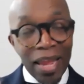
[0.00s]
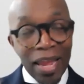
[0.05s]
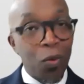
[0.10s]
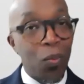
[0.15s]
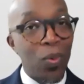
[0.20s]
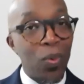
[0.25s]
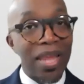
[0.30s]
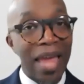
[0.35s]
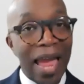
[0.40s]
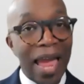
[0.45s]
And
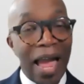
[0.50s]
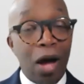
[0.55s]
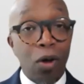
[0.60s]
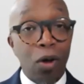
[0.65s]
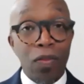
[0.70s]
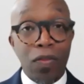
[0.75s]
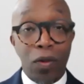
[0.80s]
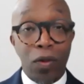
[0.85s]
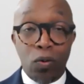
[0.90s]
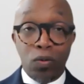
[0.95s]

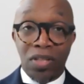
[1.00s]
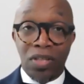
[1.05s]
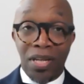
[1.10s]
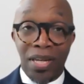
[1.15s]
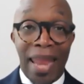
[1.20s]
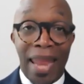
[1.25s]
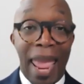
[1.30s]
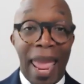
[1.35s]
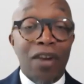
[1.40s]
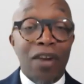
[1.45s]
without those
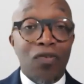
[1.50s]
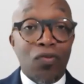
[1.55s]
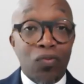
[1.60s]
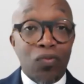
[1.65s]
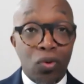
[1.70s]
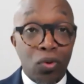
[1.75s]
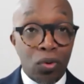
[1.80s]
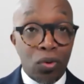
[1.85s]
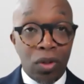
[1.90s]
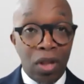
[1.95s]

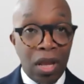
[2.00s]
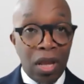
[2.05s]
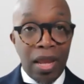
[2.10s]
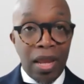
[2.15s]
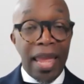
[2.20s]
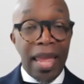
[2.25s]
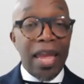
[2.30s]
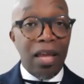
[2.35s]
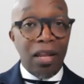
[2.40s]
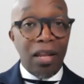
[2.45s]
natural
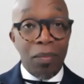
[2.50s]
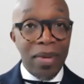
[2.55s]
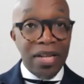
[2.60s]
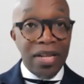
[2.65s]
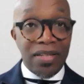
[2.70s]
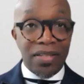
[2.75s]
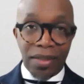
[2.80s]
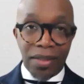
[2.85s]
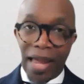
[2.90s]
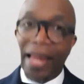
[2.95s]

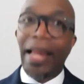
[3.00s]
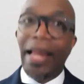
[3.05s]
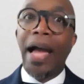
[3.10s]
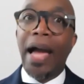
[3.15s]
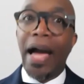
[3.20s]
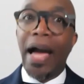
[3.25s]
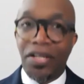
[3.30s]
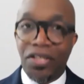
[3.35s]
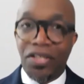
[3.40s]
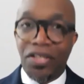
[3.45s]
elements like
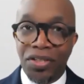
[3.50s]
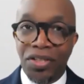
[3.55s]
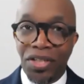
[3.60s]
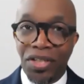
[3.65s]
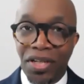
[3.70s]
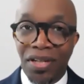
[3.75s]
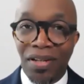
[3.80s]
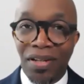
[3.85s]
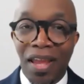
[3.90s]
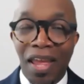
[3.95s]

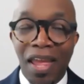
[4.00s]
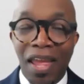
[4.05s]
oxygen